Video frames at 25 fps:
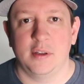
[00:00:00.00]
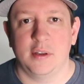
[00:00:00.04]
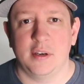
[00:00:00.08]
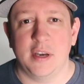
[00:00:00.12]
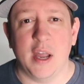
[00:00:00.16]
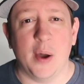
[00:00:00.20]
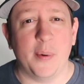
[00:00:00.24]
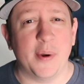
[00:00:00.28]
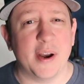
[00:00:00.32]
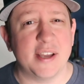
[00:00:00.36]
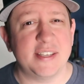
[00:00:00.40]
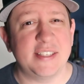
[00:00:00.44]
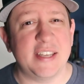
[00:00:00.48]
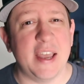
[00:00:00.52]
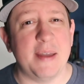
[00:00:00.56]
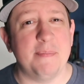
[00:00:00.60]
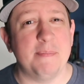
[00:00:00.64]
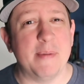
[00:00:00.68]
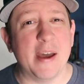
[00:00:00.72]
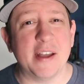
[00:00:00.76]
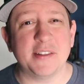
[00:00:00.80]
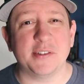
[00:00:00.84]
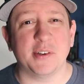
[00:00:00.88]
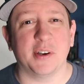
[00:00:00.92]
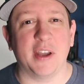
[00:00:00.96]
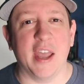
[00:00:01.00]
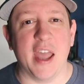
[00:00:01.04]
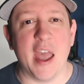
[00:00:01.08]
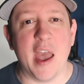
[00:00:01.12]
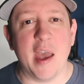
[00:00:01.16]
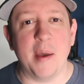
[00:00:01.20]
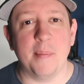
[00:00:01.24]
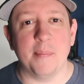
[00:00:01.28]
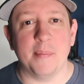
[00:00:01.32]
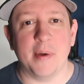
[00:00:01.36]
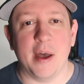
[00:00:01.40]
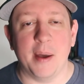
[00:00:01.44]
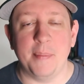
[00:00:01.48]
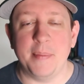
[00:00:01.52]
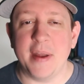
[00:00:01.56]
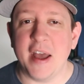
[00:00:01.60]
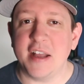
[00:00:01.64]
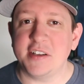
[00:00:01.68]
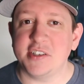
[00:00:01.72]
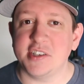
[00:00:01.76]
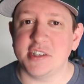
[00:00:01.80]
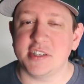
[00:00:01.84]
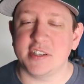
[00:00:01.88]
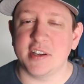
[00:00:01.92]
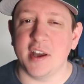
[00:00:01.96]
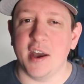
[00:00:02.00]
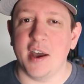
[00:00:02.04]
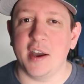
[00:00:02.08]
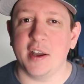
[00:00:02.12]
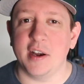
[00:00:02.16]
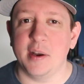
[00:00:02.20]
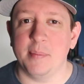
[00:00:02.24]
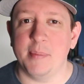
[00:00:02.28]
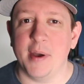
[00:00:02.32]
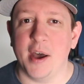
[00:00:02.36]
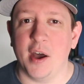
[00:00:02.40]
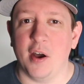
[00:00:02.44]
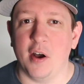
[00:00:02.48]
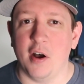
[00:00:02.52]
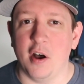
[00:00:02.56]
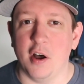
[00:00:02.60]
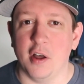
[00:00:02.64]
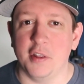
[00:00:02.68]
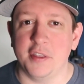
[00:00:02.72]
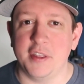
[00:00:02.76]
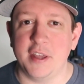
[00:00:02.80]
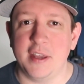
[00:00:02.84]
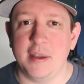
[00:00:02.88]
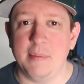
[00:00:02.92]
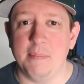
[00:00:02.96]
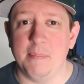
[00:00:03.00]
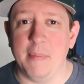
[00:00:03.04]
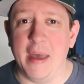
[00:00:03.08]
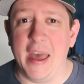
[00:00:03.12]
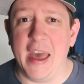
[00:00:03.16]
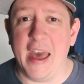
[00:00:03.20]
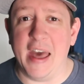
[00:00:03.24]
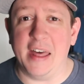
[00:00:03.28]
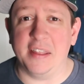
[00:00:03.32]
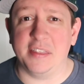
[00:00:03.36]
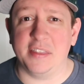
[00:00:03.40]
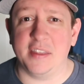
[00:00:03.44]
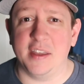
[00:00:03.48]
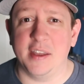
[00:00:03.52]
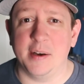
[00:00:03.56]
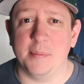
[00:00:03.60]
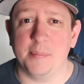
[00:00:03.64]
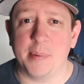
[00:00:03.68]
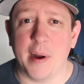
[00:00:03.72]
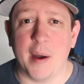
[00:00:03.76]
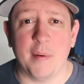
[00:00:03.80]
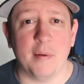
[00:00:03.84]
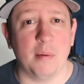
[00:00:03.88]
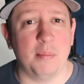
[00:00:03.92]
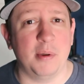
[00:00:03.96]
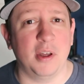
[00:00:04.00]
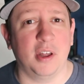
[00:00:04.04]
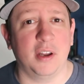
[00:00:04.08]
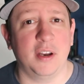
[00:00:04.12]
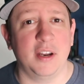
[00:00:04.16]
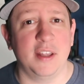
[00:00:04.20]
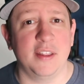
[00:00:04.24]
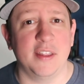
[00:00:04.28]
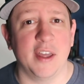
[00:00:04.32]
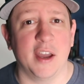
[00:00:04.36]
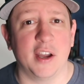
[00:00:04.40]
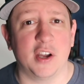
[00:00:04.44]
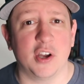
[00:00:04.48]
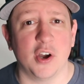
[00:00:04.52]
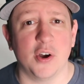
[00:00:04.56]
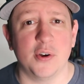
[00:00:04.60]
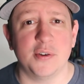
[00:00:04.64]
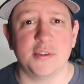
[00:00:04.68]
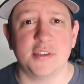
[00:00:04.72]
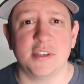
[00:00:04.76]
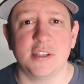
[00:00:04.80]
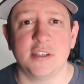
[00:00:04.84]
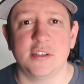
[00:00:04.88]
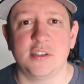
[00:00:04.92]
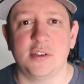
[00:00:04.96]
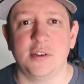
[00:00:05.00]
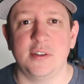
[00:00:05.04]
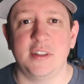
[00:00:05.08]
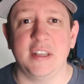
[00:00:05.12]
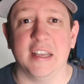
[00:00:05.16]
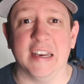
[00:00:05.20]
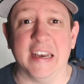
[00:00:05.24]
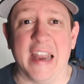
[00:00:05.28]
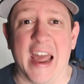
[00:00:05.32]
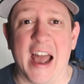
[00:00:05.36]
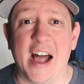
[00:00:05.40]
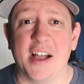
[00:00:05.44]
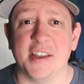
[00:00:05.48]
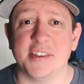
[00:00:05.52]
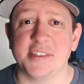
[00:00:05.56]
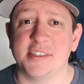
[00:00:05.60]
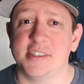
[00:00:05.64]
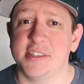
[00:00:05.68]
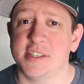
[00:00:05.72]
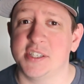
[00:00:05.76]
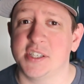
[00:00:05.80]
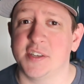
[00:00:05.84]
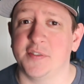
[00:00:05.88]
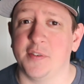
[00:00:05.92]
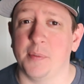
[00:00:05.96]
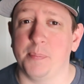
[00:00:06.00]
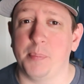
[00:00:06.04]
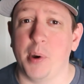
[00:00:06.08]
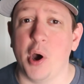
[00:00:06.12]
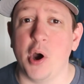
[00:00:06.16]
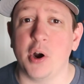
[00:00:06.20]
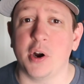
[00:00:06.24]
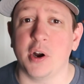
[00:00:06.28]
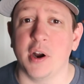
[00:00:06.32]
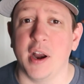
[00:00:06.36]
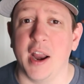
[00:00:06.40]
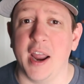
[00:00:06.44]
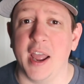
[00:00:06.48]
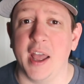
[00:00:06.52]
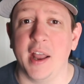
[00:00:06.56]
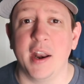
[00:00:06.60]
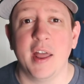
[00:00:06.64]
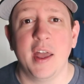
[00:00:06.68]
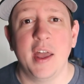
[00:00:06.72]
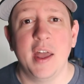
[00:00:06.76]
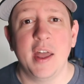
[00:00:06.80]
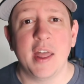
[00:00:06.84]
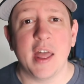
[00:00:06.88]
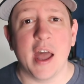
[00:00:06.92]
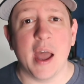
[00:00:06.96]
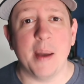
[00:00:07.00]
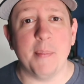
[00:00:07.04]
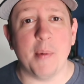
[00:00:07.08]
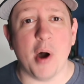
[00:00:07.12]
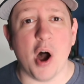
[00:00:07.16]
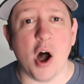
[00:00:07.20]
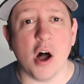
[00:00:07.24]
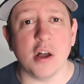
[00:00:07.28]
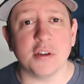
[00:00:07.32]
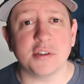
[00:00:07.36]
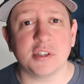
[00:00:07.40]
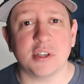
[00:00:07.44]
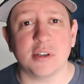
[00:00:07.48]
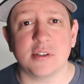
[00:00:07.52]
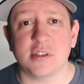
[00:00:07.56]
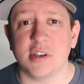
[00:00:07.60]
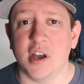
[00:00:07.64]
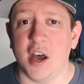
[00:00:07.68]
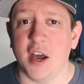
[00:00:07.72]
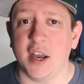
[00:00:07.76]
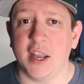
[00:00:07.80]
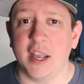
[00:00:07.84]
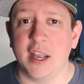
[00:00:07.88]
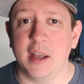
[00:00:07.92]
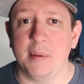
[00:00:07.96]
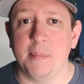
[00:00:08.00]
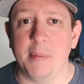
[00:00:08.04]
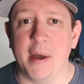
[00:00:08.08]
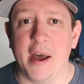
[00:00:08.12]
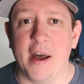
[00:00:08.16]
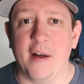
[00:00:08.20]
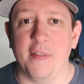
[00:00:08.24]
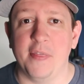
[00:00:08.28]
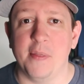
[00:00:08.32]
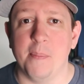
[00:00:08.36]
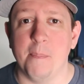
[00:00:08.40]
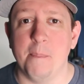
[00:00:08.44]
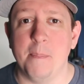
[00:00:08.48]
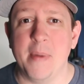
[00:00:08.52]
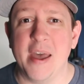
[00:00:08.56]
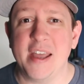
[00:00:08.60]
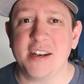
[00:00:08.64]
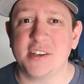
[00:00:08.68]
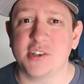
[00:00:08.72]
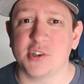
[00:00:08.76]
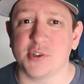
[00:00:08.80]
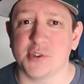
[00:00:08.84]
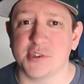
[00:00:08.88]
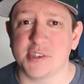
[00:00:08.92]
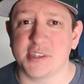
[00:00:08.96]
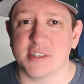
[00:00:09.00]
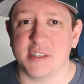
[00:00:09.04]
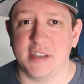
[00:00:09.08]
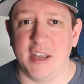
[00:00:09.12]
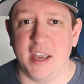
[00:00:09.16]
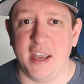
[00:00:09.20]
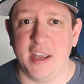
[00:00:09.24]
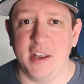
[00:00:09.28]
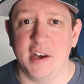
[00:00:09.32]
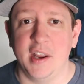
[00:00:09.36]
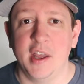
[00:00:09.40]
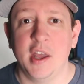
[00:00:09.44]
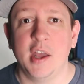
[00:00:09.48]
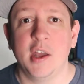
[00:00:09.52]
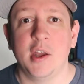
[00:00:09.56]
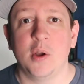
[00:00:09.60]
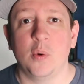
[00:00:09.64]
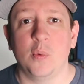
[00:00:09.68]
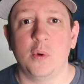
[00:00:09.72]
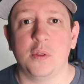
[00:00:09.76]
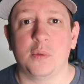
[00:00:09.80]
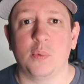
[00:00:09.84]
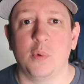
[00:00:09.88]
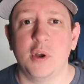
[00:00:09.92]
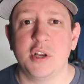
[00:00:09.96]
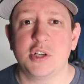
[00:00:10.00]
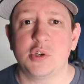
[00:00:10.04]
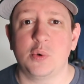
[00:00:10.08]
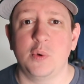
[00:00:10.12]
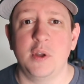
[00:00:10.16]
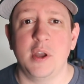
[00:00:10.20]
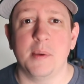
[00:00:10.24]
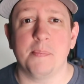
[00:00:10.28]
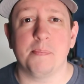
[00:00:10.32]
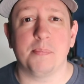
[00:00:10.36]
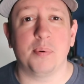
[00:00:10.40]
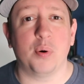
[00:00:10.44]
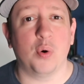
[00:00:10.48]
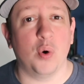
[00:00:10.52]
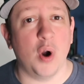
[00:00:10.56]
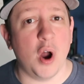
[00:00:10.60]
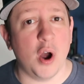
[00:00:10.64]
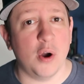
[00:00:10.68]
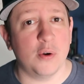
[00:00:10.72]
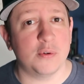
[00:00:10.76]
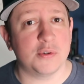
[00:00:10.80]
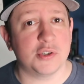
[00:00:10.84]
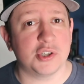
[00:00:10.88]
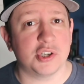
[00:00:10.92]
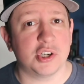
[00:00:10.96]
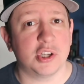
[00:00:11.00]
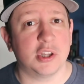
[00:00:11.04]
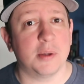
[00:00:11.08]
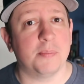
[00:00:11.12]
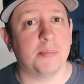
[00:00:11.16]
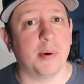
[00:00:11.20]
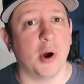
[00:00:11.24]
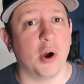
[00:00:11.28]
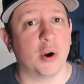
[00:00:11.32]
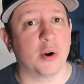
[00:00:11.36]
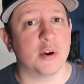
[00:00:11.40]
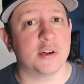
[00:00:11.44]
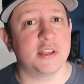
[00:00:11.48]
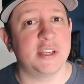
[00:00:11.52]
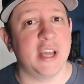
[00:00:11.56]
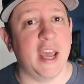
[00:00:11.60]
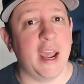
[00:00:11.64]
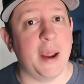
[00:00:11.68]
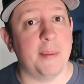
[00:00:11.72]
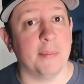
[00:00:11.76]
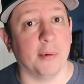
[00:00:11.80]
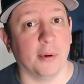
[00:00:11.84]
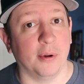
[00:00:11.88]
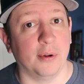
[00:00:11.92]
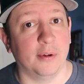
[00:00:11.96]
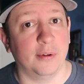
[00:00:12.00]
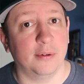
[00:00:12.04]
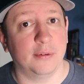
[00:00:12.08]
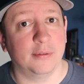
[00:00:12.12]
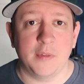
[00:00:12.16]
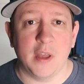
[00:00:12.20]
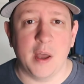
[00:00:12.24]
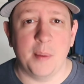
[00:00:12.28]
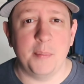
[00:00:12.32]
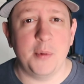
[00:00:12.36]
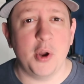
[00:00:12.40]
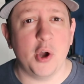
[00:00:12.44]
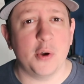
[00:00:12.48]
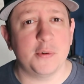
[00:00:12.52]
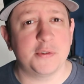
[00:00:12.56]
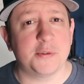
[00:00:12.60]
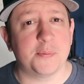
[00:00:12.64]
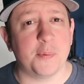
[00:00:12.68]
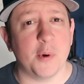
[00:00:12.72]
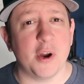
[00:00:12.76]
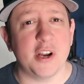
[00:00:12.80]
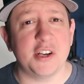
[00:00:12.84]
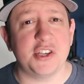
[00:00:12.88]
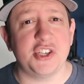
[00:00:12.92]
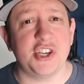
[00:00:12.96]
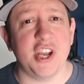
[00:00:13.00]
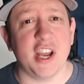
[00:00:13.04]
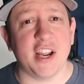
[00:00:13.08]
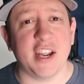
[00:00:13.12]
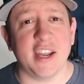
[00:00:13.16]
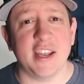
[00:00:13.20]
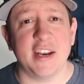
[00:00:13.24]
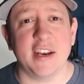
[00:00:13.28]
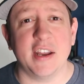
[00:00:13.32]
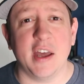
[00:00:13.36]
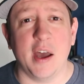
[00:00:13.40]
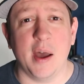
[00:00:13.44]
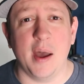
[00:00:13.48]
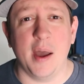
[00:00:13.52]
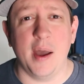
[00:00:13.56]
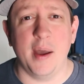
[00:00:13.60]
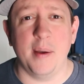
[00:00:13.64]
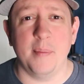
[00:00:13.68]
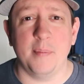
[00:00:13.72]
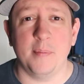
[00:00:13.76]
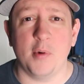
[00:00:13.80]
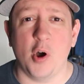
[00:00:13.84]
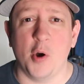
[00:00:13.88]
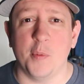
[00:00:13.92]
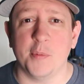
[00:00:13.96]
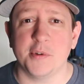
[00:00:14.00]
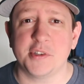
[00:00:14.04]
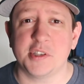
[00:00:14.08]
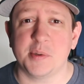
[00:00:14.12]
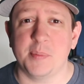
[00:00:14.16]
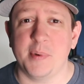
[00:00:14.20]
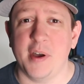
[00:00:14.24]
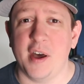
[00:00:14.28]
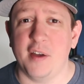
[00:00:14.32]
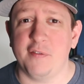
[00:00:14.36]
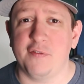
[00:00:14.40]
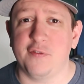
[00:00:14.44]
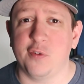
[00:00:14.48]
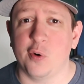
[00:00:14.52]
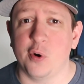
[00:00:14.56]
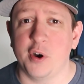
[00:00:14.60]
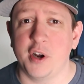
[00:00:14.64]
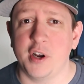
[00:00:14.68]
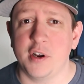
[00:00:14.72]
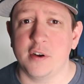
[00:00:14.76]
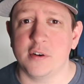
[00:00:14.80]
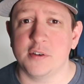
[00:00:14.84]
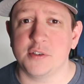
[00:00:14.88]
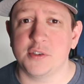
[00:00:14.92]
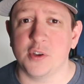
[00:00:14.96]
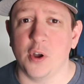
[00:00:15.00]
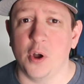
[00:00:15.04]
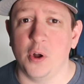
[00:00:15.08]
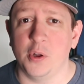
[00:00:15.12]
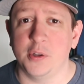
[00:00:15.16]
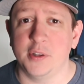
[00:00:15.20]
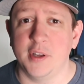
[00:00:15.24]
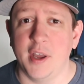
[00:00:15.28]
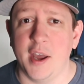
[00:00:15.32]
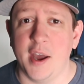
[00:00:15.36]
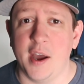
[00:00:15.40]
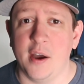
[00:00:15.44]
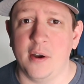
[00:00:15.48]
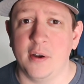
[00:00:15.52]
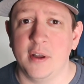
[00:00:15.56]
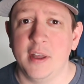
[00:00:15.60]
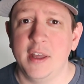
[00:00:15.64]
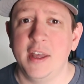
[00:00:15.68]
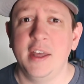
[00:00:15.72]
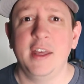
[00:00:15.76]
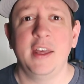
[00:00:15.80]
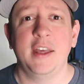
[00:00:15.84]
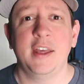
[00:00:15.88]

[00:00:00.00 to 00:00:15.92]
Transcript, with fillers: Now, when I say mental game, I'm not just talking about all the math and probability that goes into the analysis of a poker hand. I'm also talking about the mental state with which we approach the poker table. I'm no spring chicken. I'm almost about forty years old now.